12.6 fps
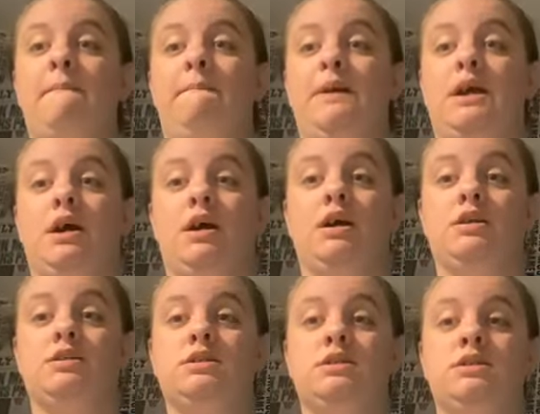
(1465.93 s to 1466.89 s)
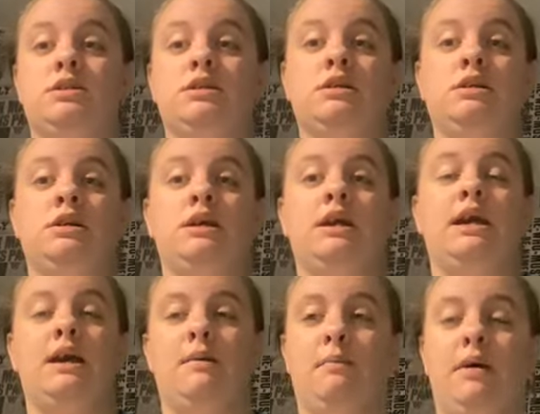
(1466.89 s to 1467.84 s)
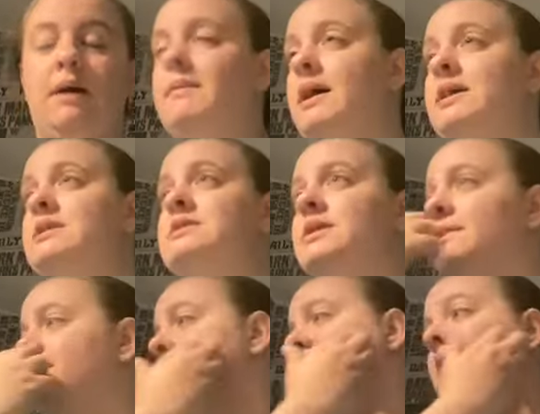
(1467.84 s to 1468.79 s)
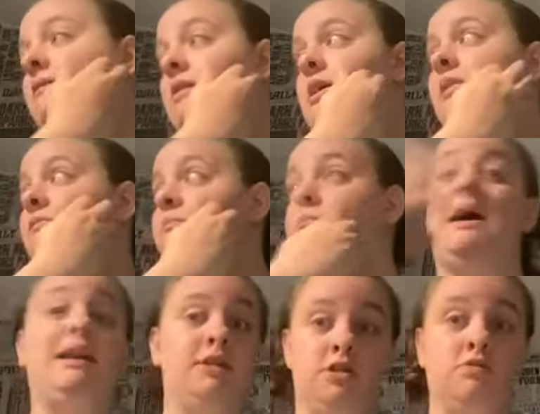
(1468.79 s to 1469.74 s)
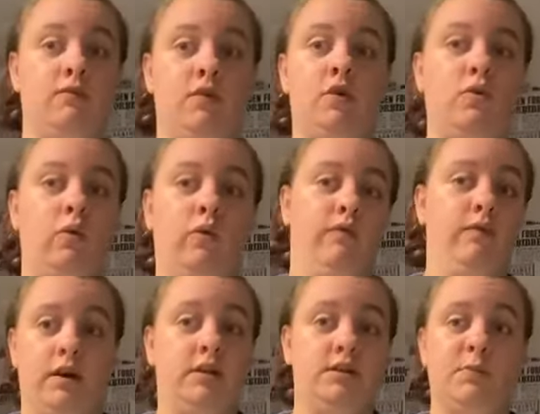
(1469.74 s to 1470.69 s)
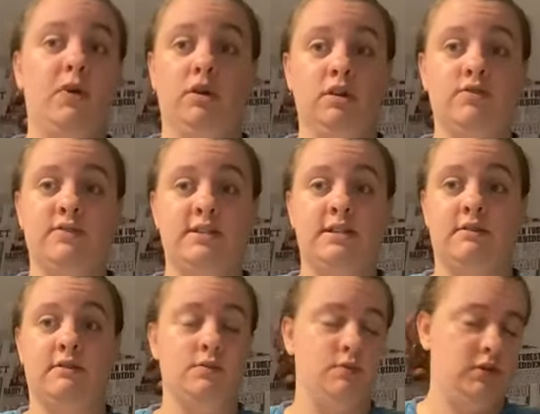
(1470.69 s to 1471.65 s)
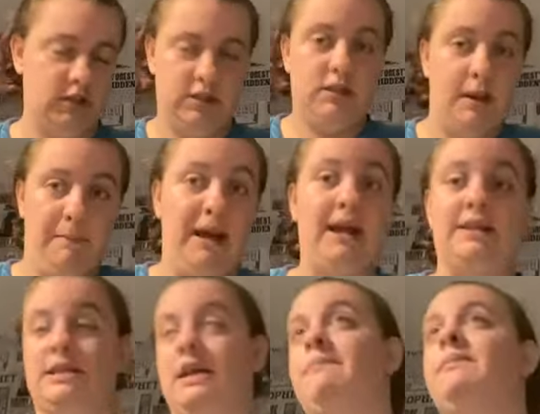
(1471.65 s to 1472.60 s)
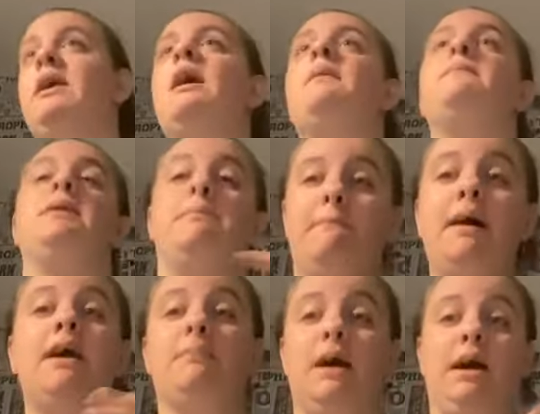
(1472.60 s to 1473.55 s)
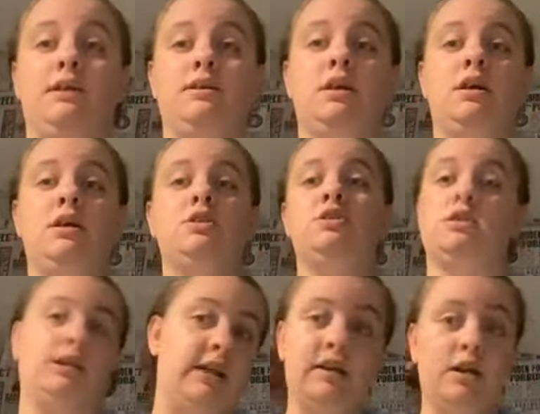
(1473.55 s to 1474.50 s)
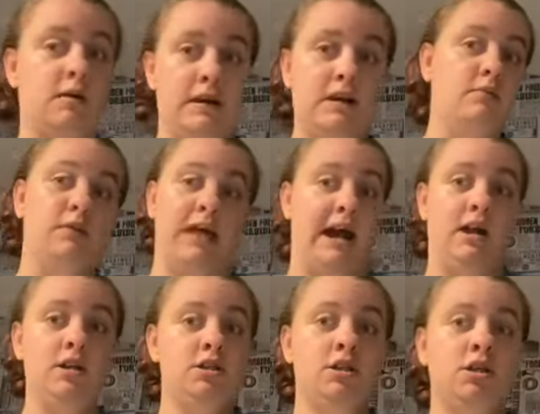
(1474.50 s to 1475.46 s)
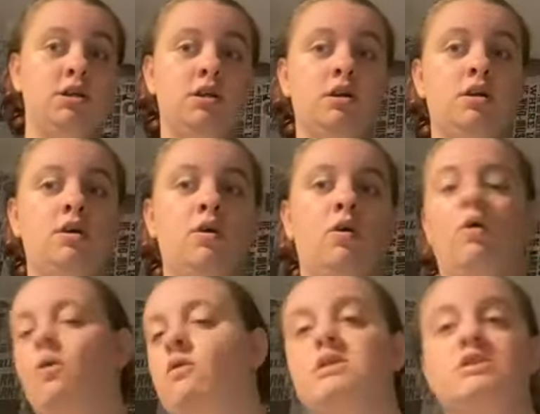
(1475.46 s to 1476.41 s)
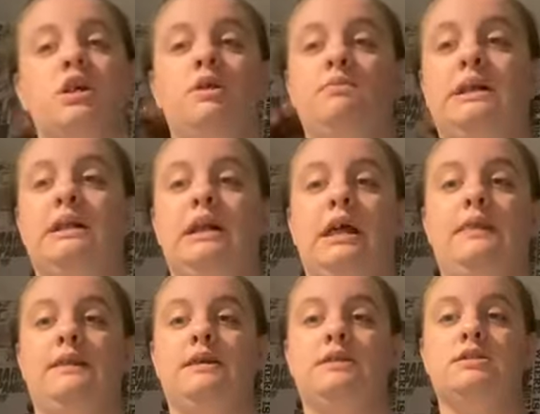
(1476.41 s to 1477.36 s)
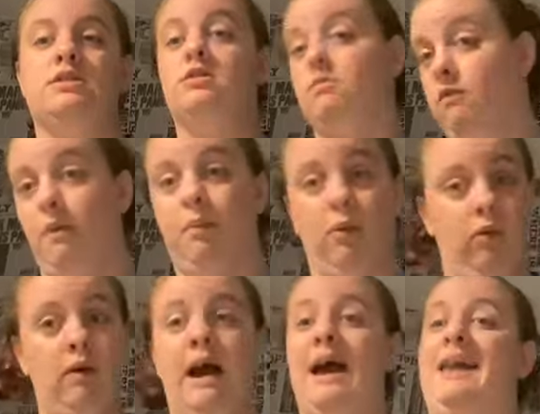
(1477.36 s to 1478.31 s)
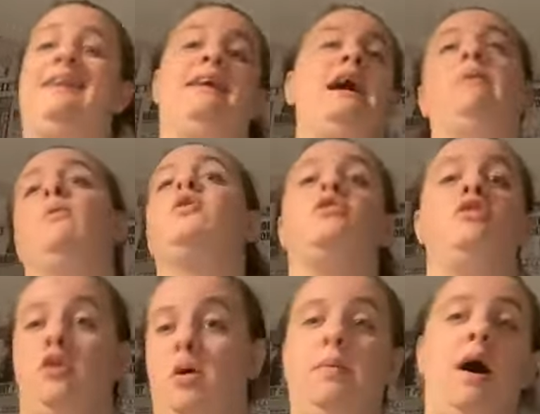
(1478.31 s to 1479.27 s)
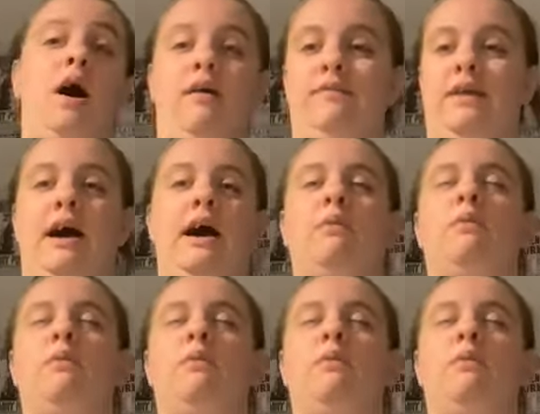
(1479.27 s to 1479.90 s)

Because in my mind, I, have managed to avoid all fucking spoilers for the series, which is amazing. But in my mind, she's either going to end up with Ash or it's going to be like this throuple, and I want no part of that. I